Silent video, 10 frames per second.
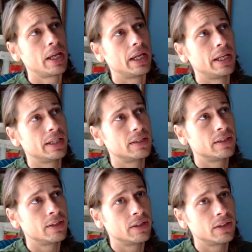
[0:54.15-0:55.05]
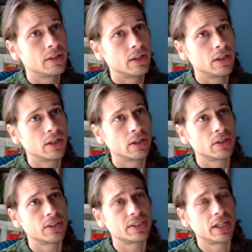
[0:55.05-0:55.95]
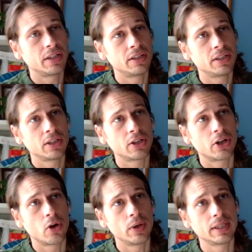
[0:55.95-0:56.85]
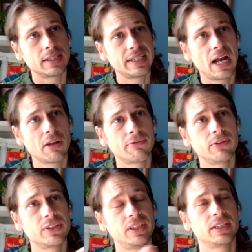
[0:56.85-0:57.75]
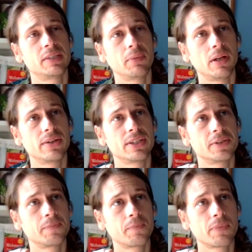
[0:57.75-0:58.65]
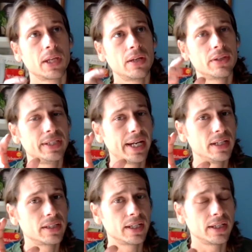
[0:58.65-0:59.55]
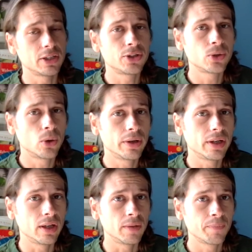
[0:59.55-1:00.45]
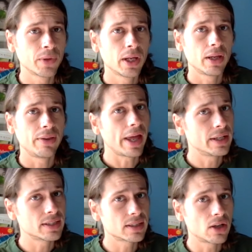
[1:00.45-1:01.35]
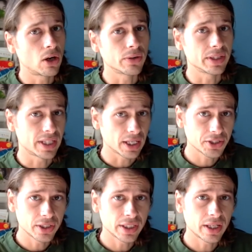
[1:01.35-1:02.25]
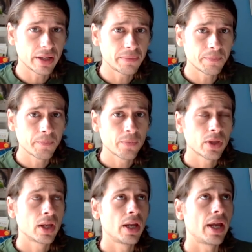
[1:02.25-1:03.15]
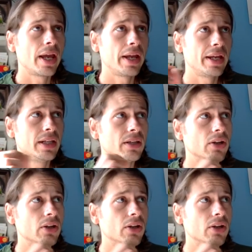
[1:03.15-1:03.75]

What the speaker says: The sun going south for 6 months, the day is getting shorter. That is called the Dakshinayana. And